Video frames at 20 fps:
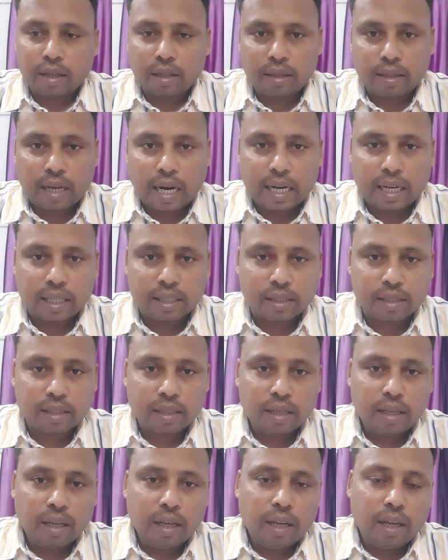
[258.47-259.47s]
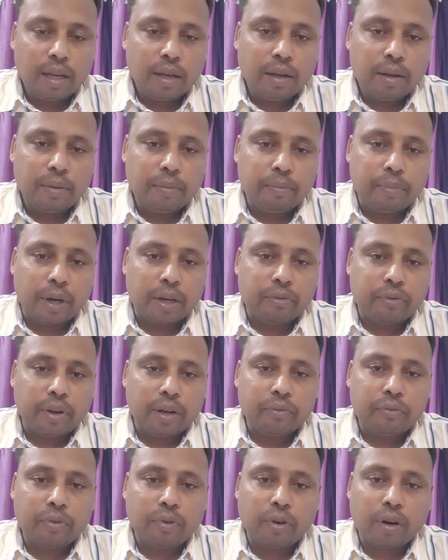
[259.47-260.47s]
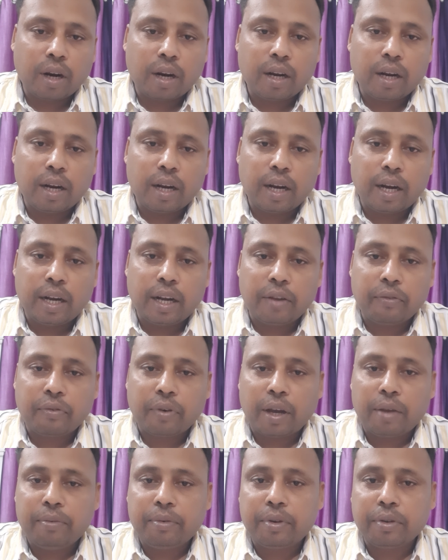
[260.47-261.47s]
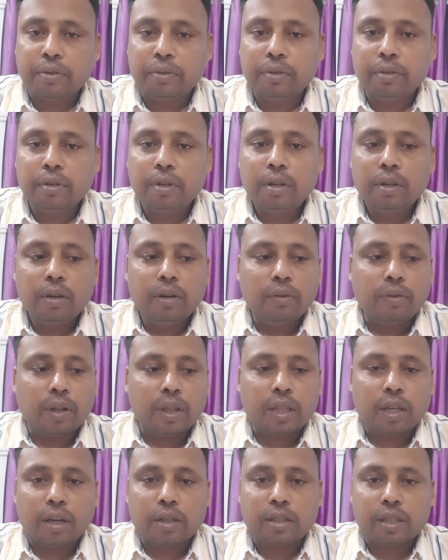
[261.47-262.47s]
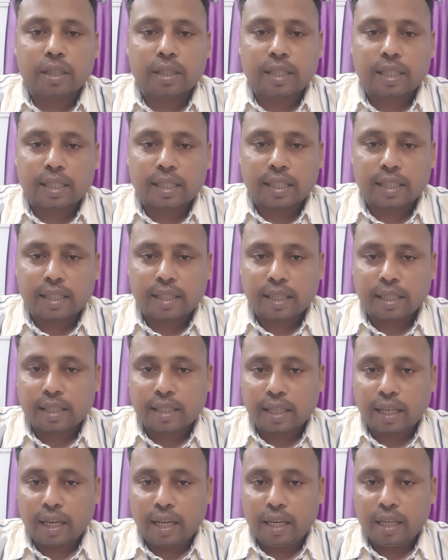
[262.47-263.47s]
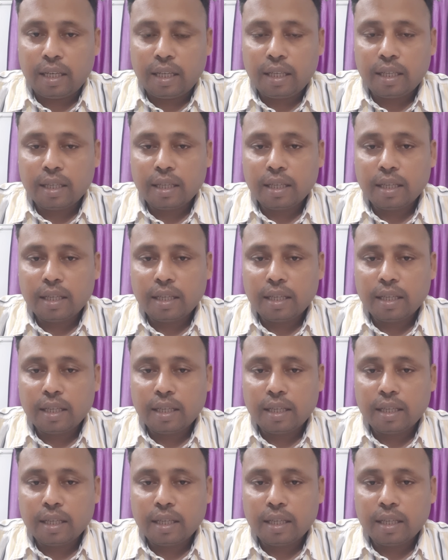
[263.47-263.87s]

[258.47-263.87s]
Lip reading: that is between 495 to 1066 AD.